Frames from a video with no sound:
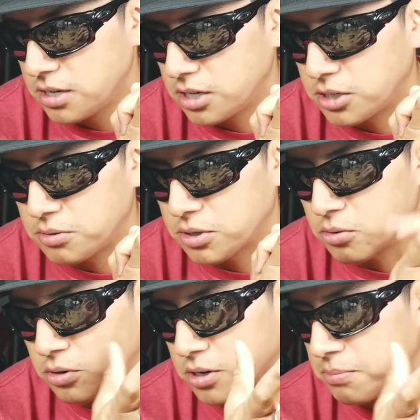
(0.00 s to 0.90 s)
you know, a
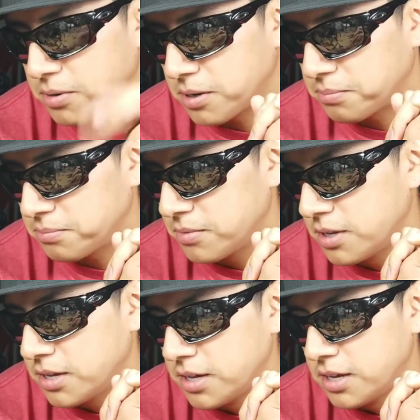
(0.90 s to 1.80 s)
corncob pipe,
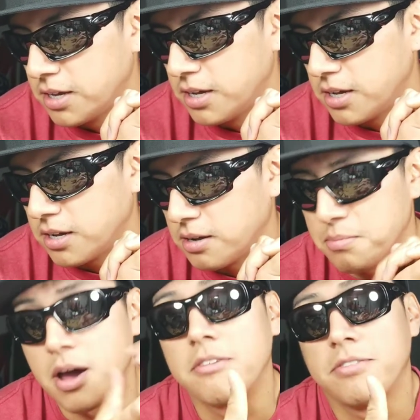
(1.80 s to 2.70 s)
a
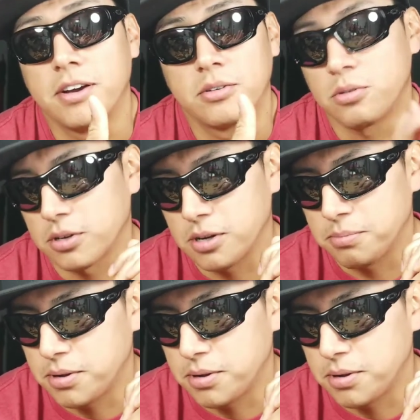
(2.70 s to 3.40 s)
modified corncob